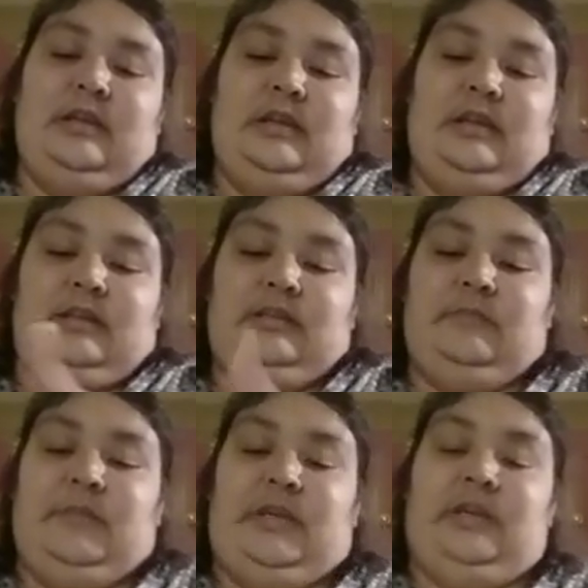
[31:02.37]
to
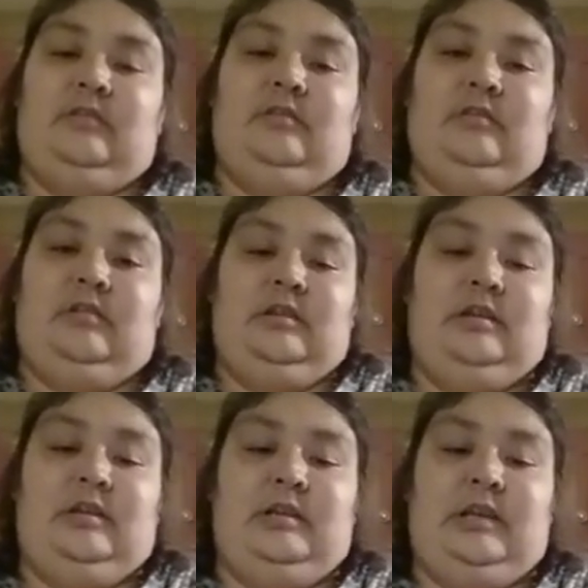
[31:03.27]
make it look
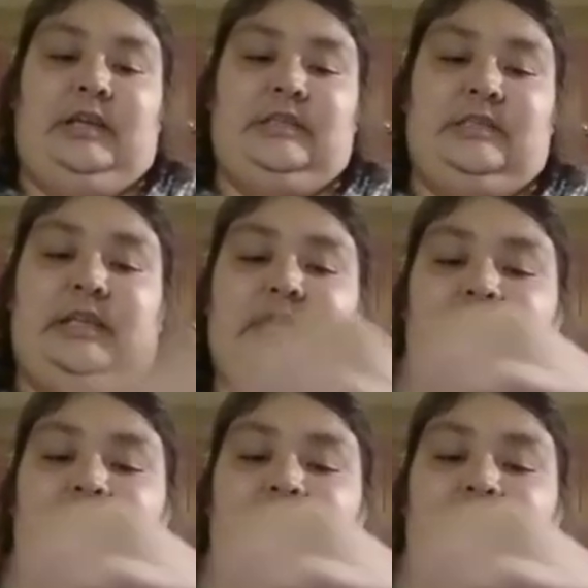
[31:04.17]
like a snake.